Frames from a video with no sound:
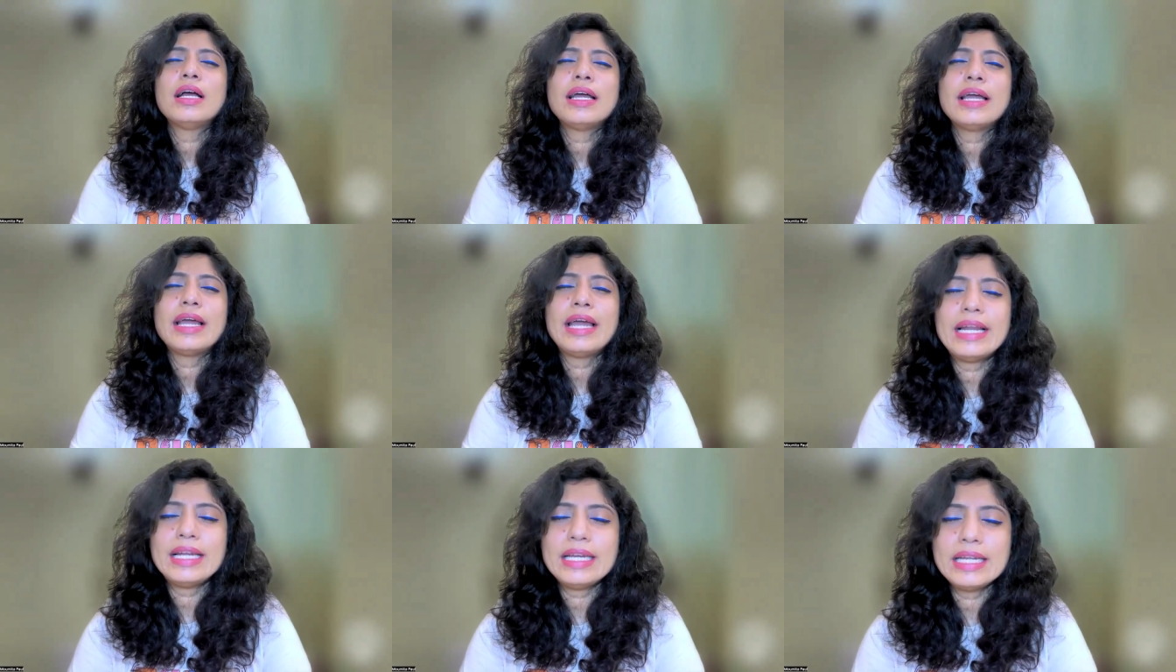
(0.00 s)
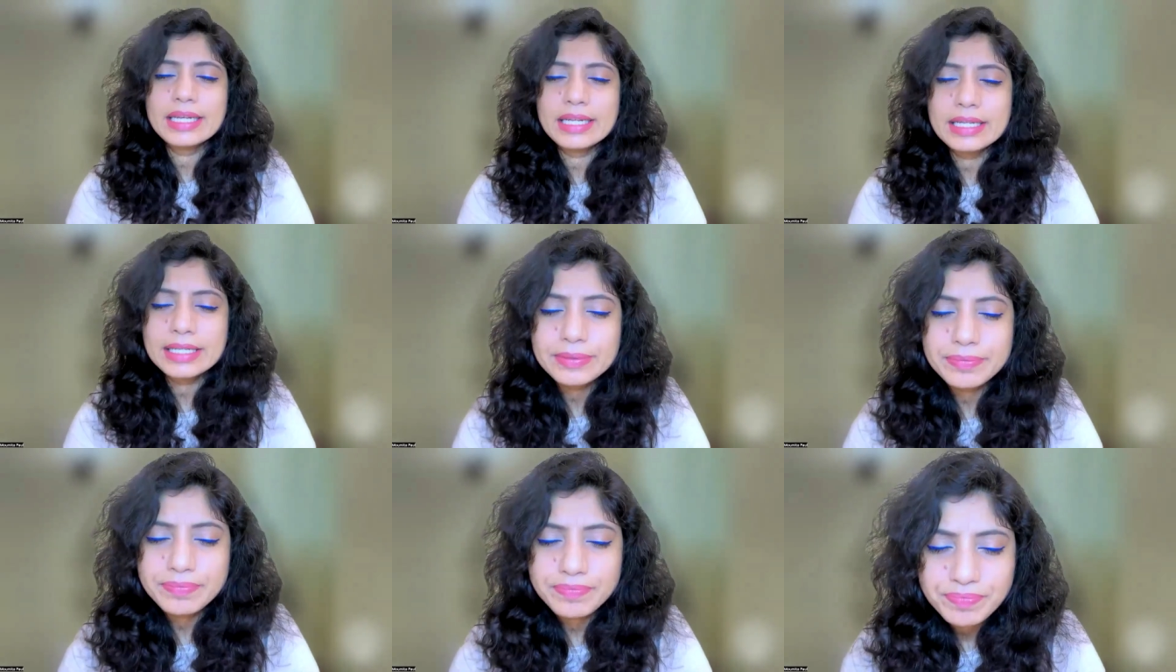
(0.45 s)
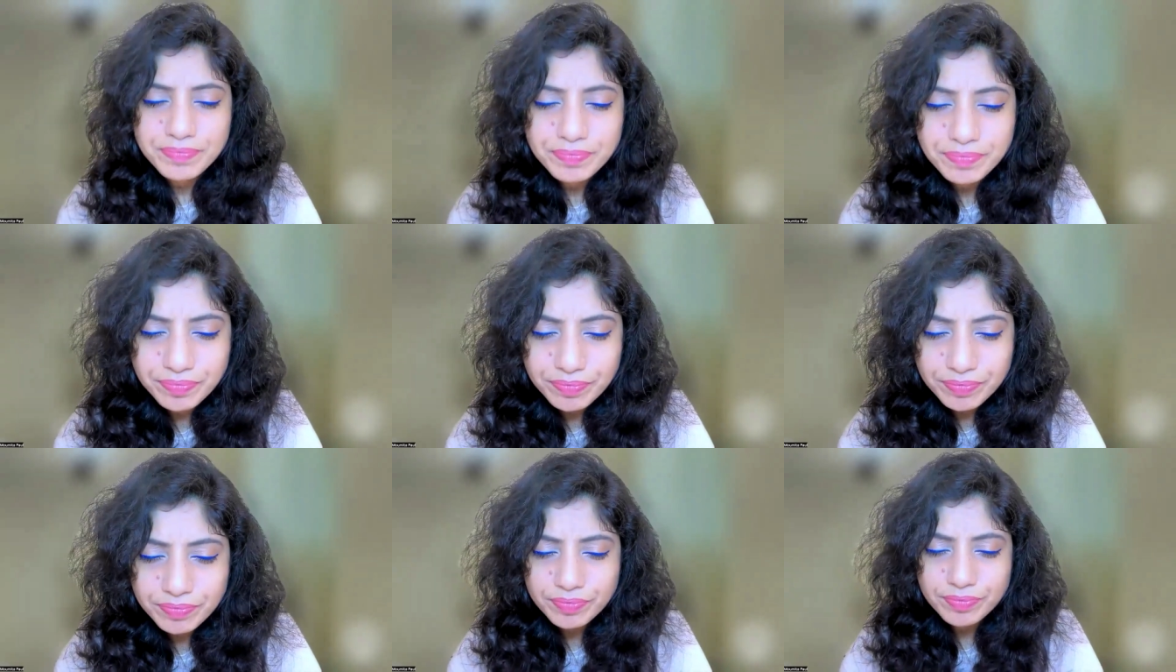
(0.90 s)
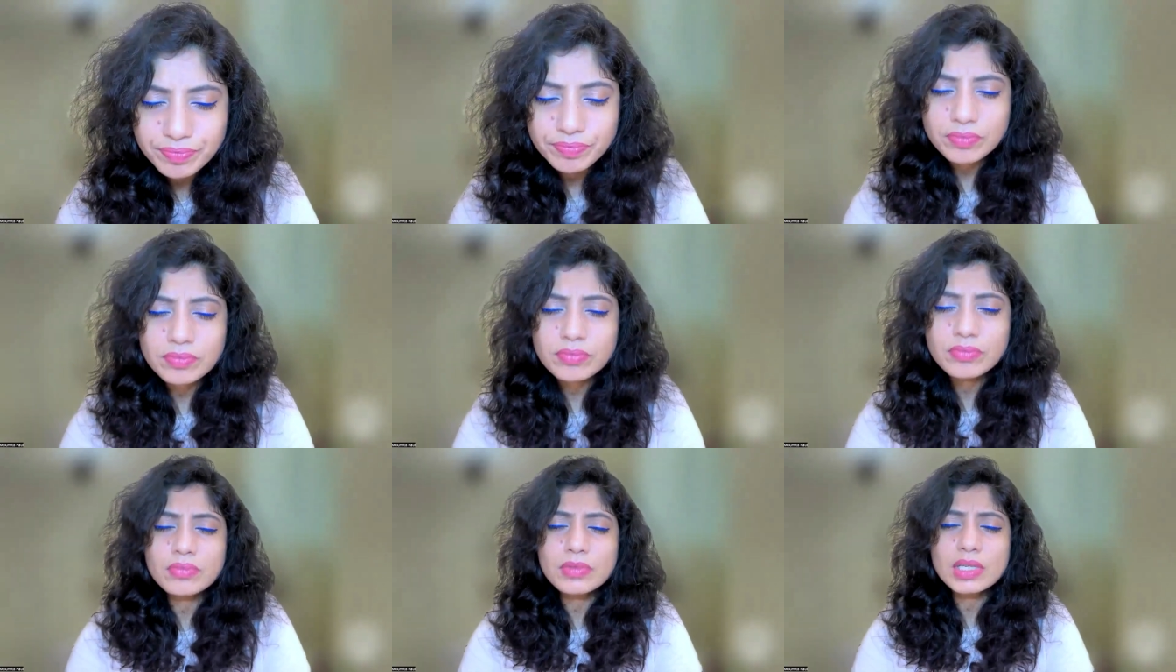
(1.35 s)
alien
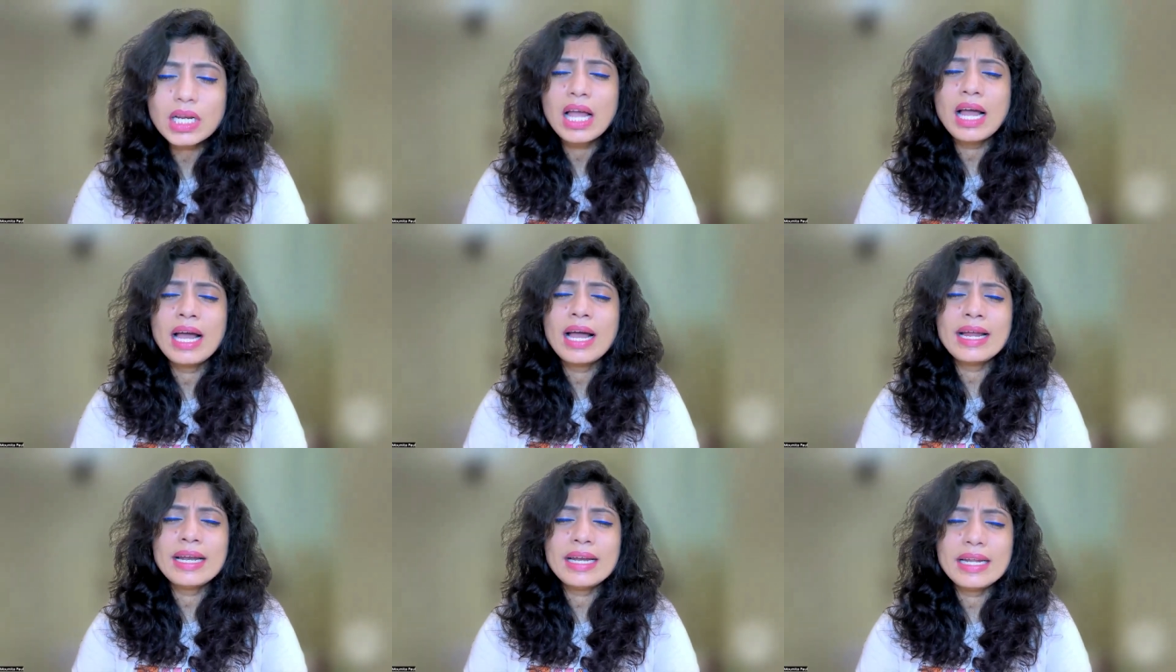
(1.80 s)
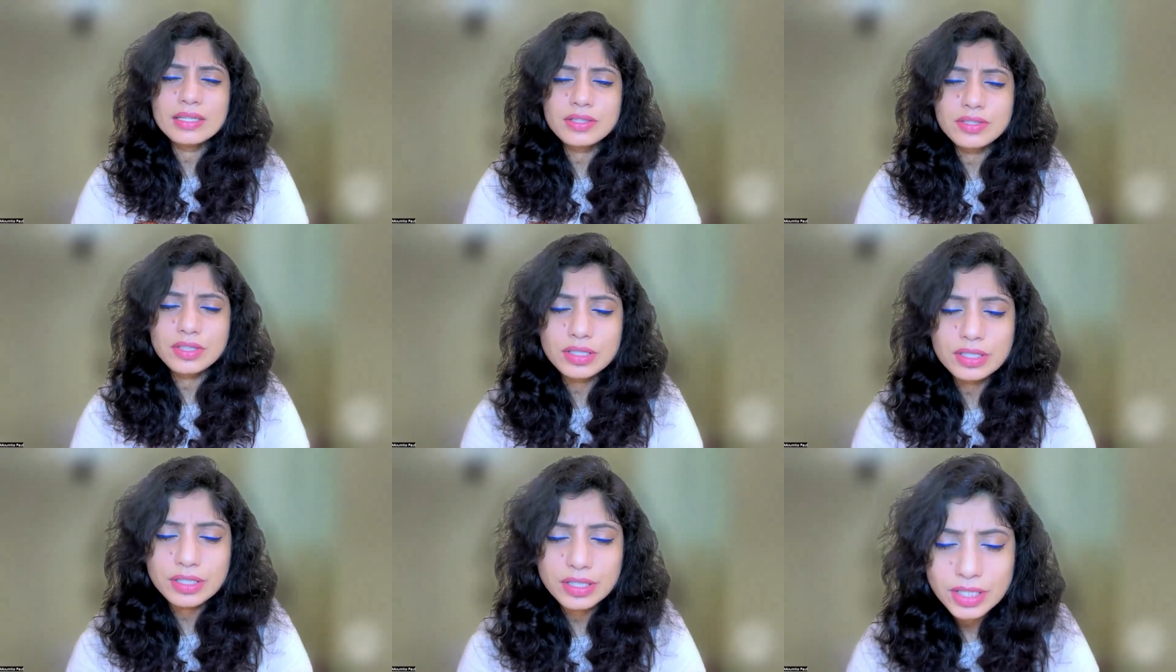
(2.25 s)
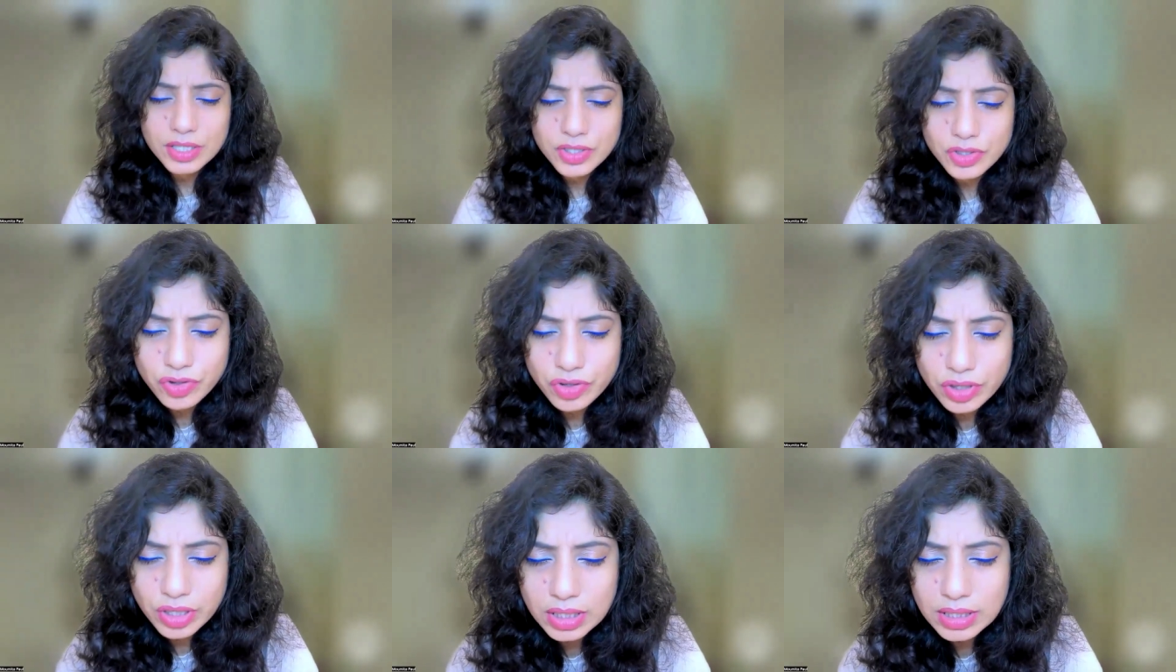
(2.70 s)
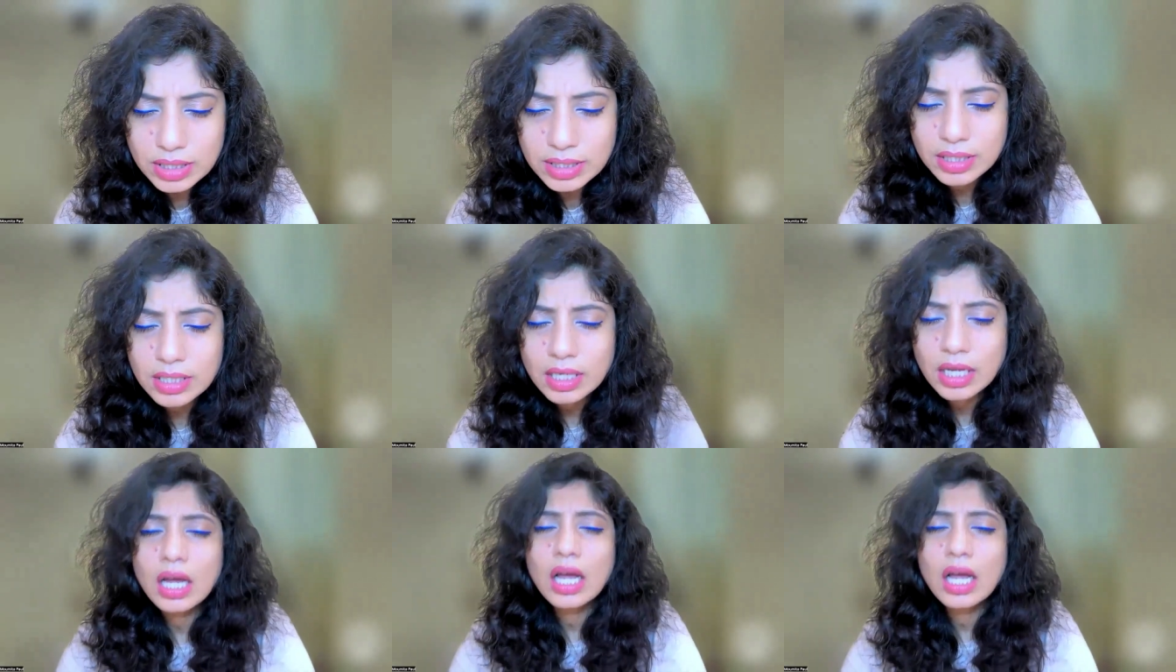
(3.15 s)
and extraterrestrials